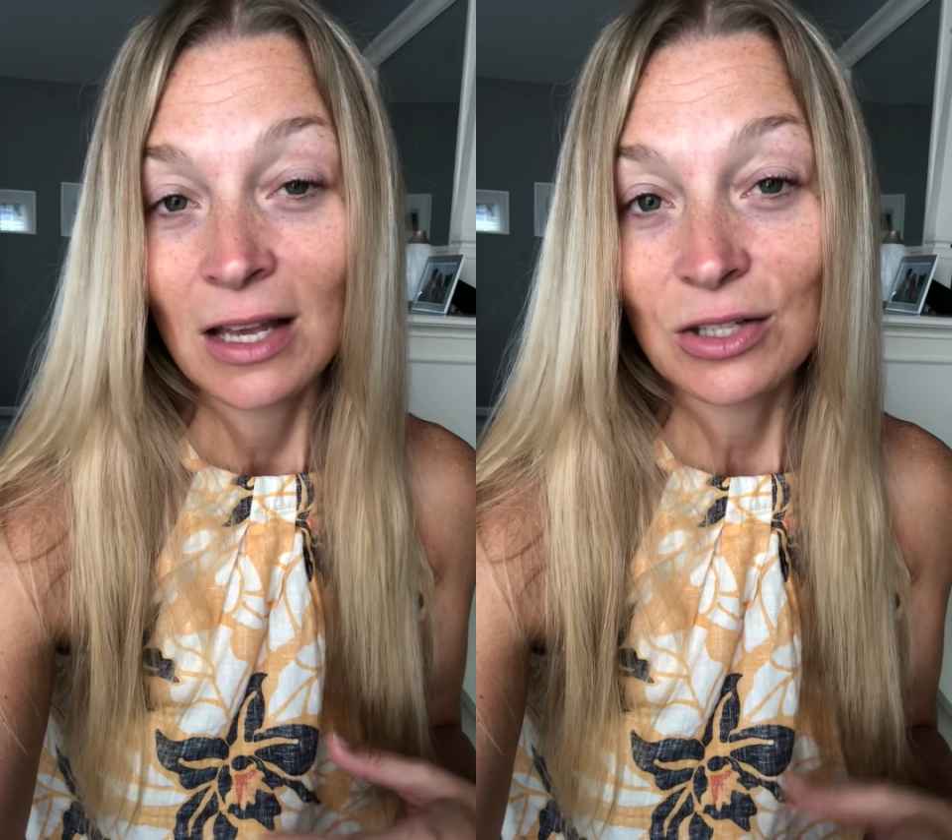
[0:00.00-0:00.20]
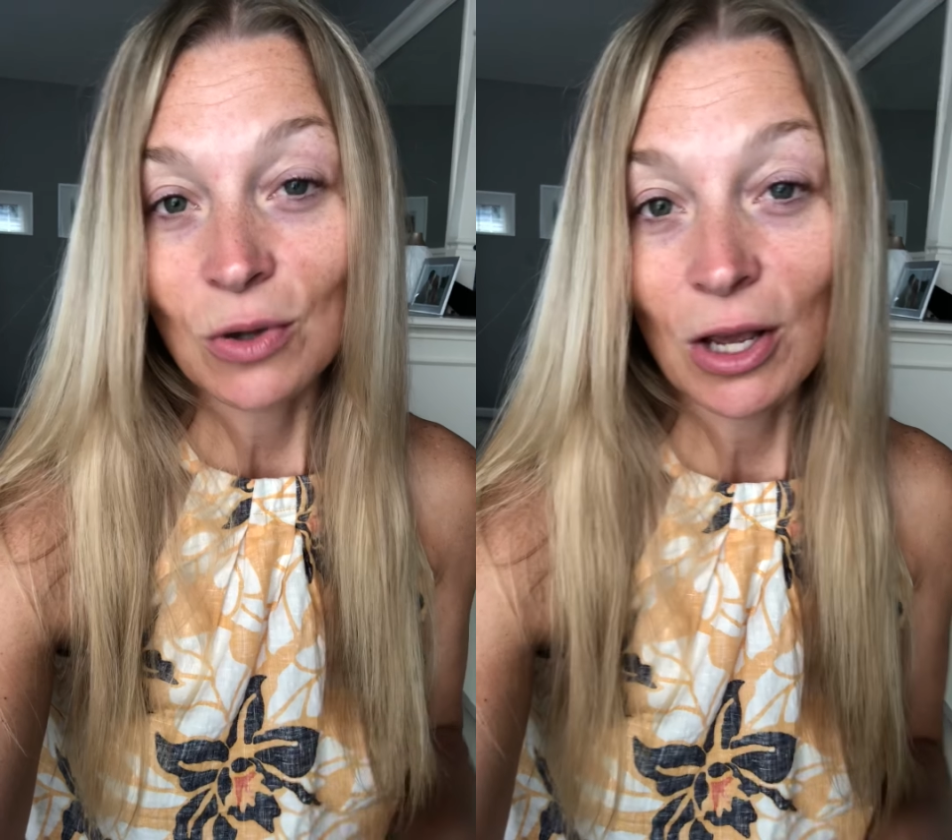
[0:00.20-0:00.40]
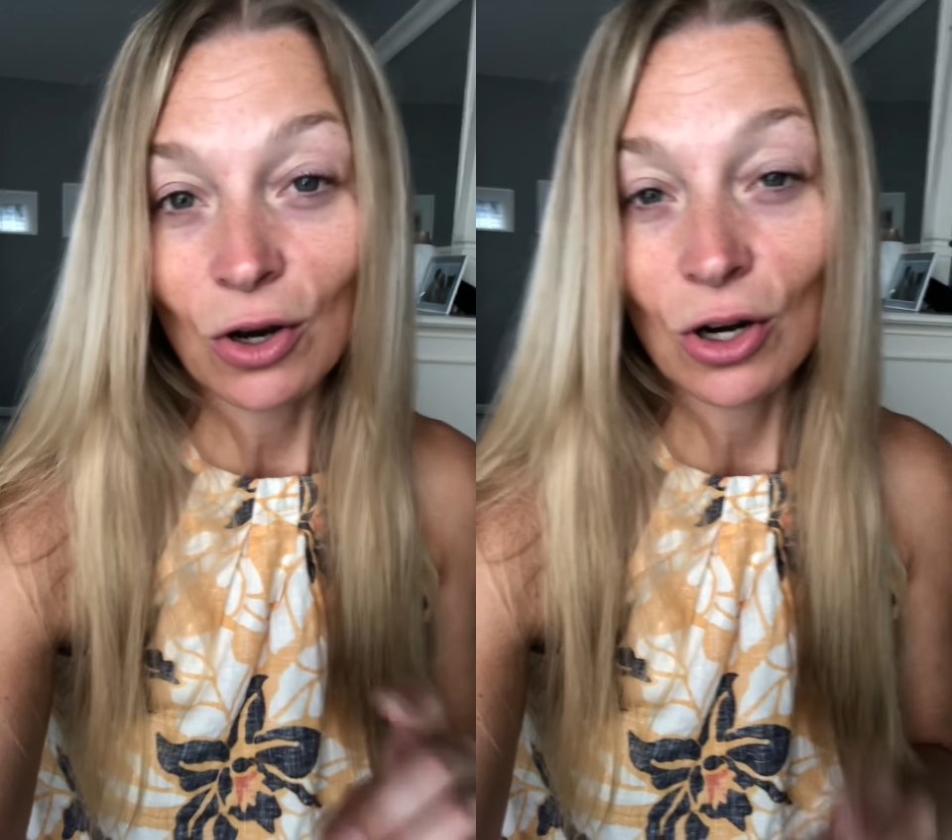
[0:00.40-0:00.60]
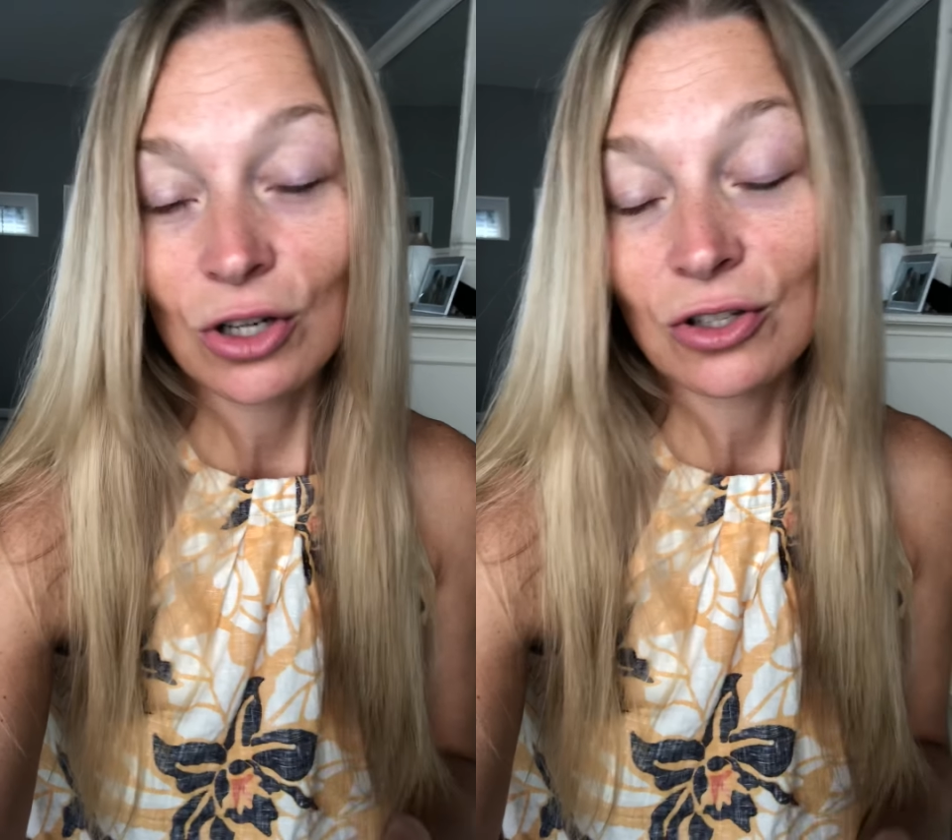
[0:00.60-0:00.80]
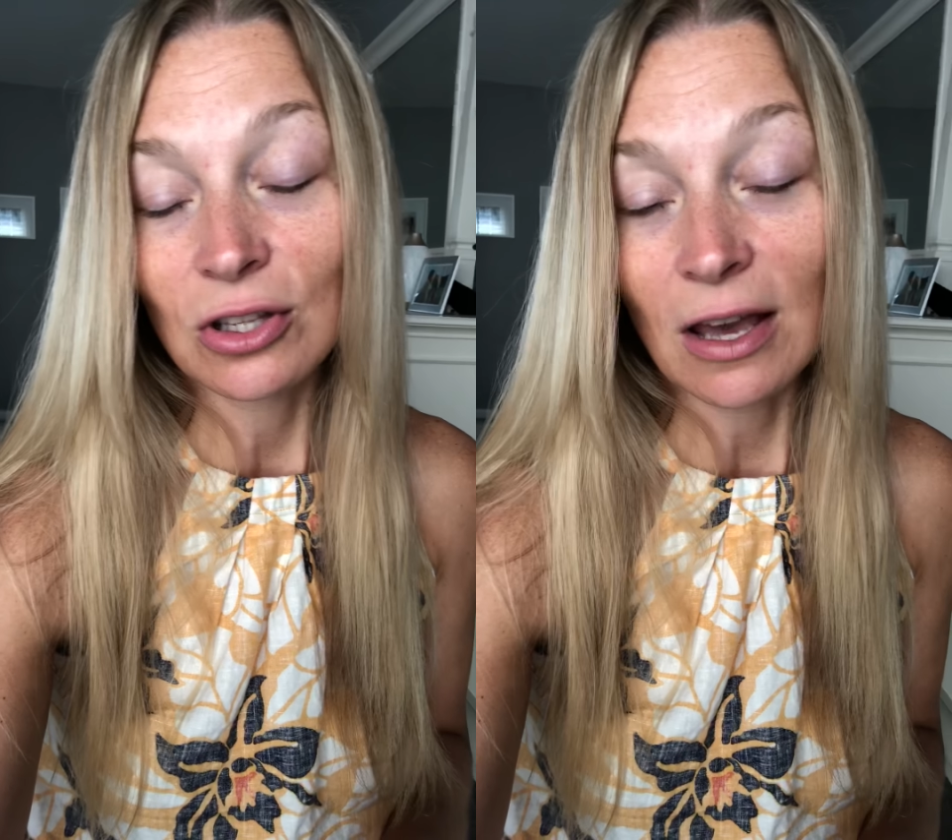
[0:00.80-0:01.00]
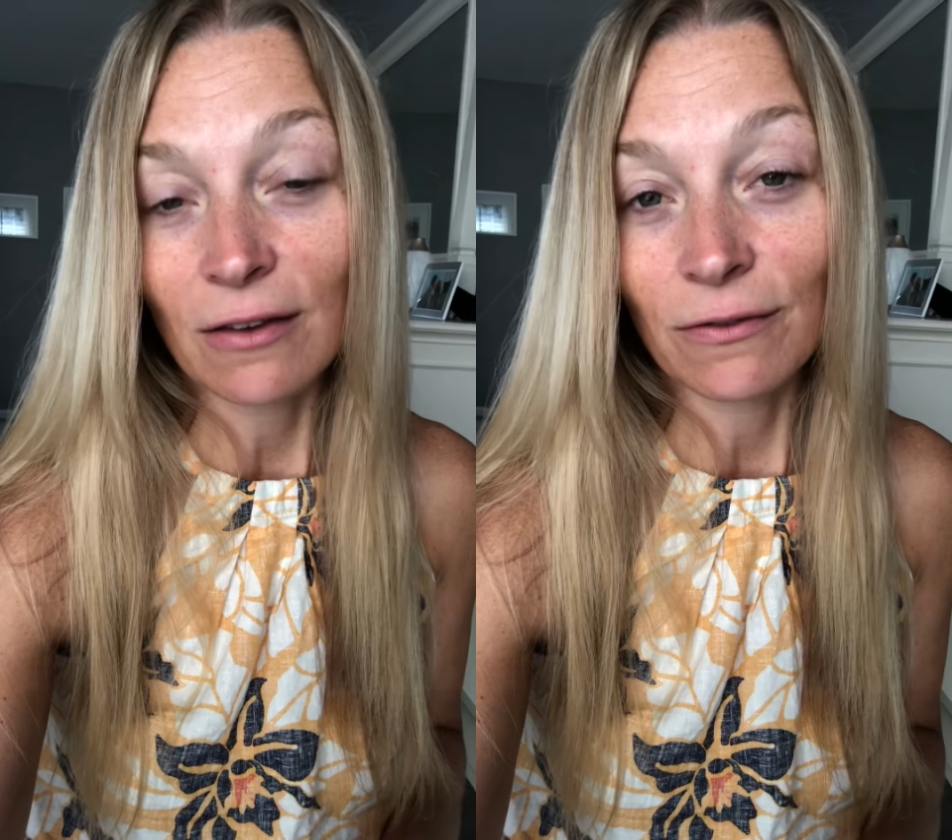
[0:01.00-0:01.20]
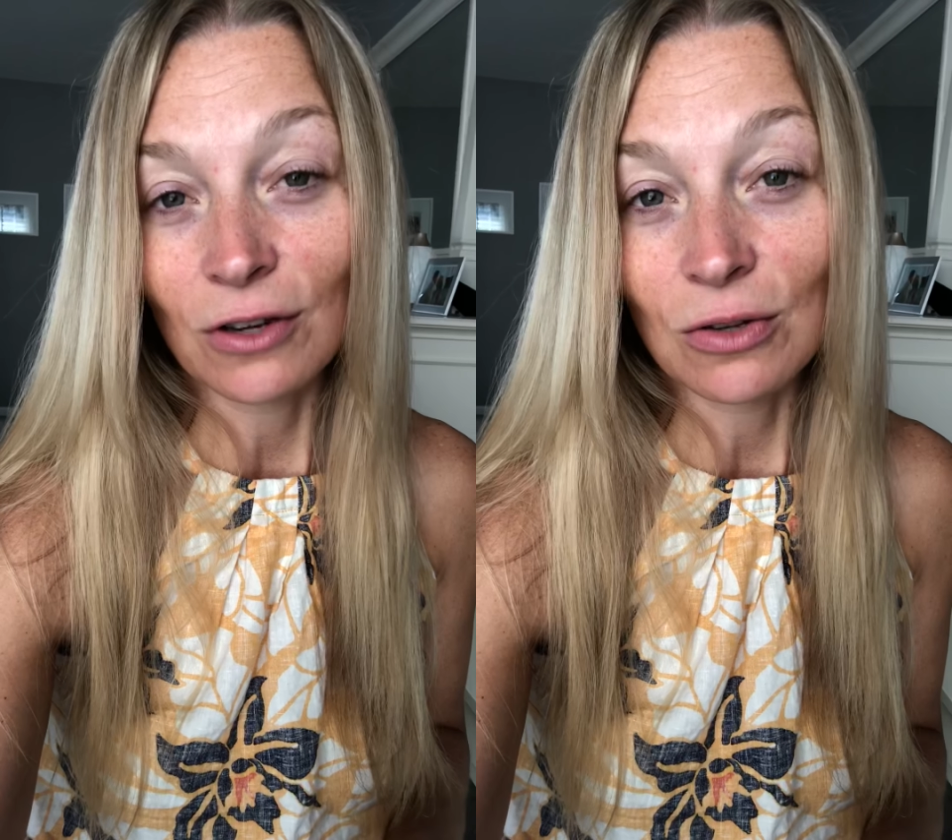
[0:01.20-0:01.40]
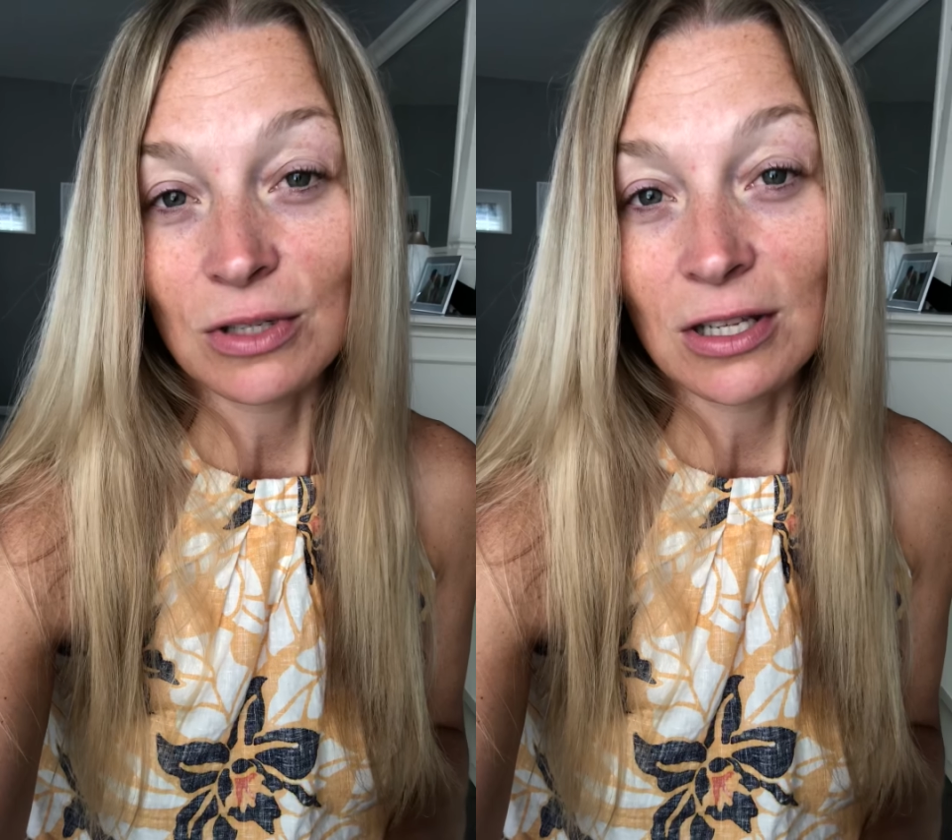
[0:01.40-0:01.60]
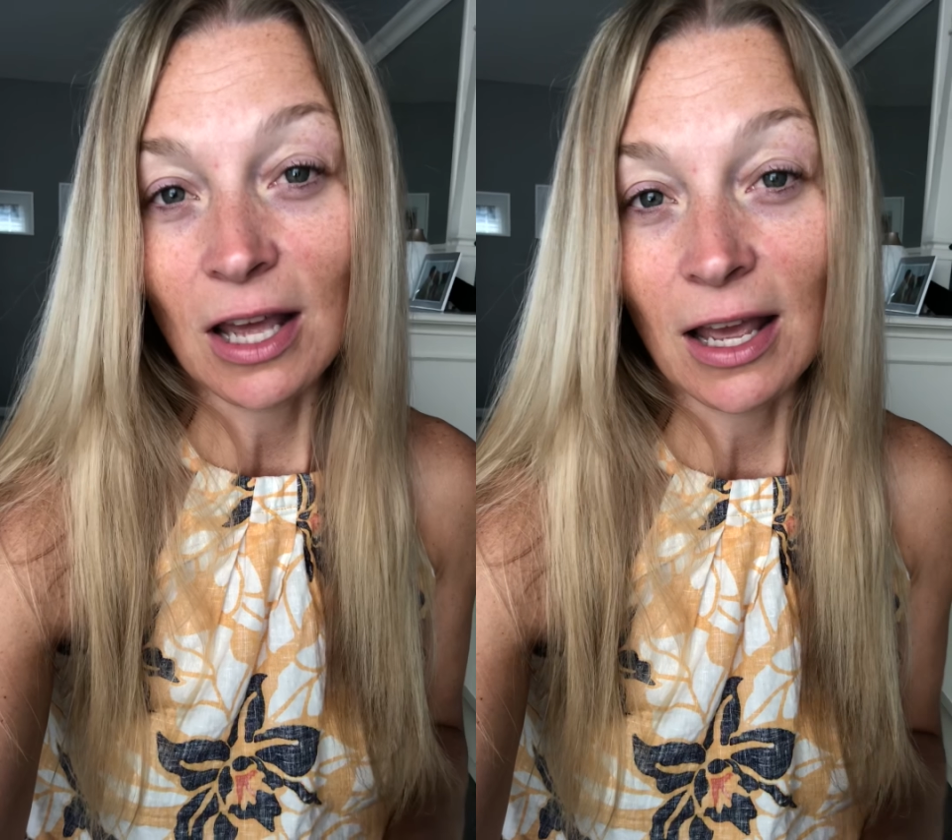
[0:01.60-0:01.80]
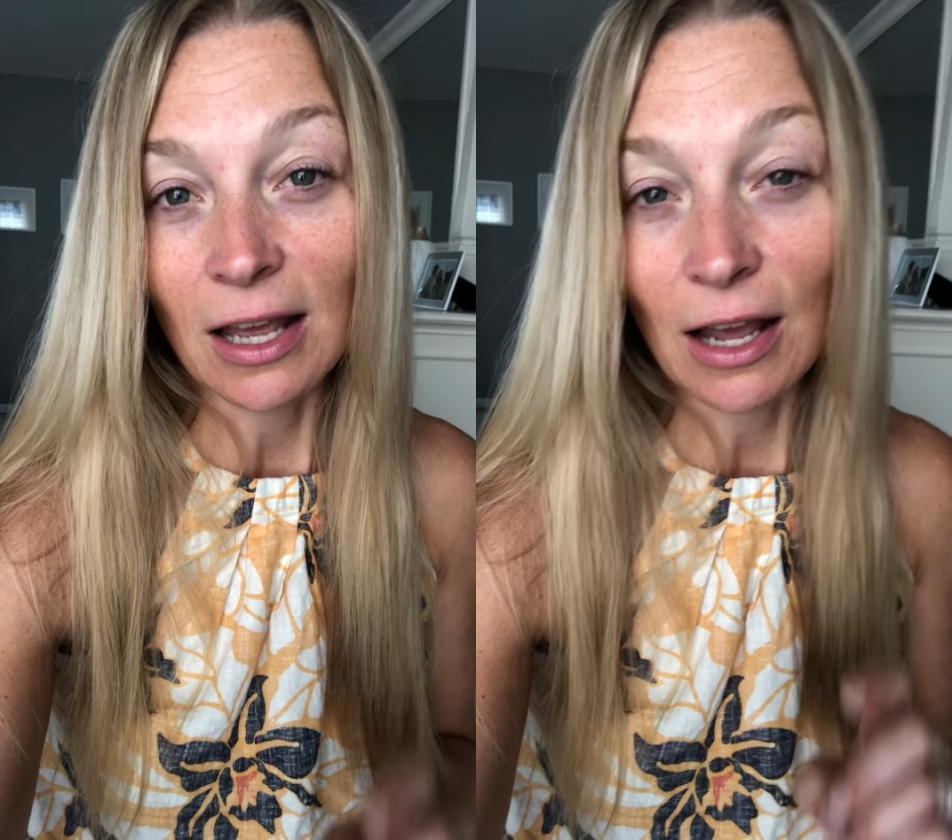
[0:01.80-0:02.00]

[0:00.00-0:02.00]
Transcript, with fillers: And so I encourage that for you today.